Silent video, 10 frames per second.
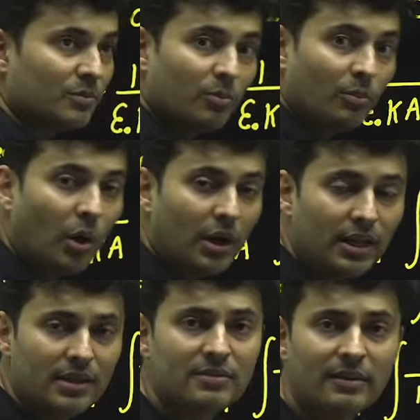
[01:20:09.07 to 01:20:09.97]
model
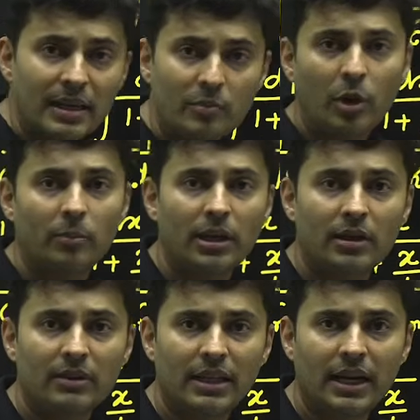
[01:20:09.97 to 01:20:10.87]
is very popular with
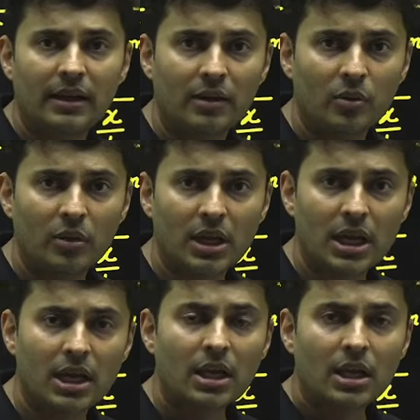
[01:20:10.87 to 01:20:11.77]
IIT Roorkee,
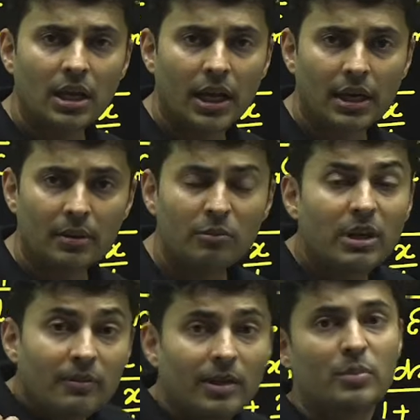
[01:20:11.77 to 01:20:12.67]
and
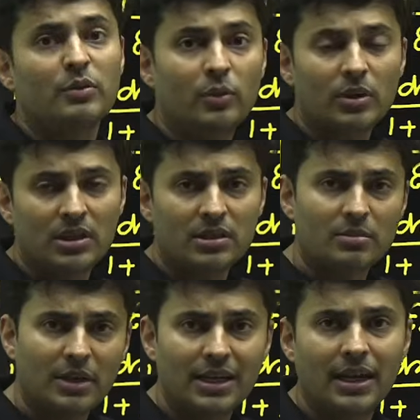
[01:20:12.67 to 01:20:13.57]
even before this,
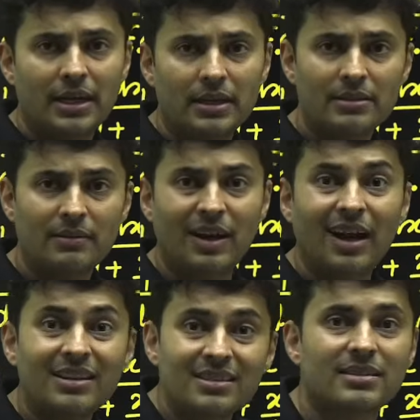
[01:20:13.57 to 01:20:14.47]
many IITs have
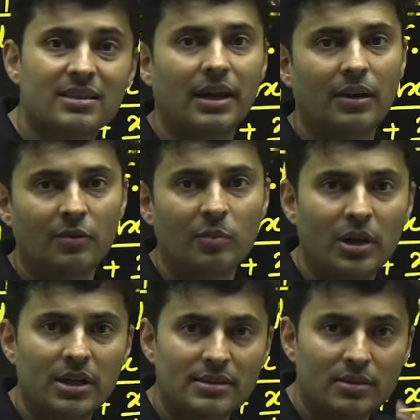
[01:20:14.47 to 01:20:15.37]
asked this kind of
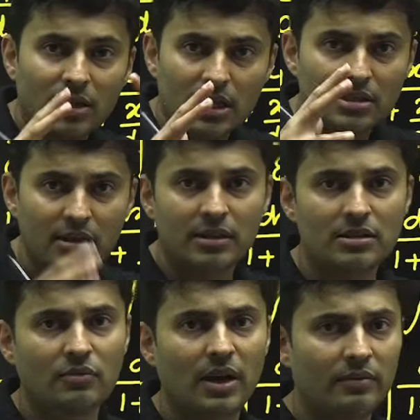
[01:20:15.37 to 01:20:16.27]
models. So that's the reason
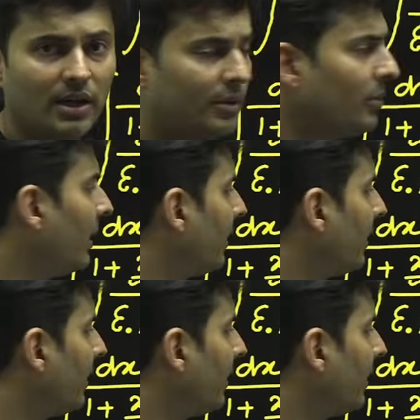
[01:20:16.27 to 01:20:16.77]
why we are doing it.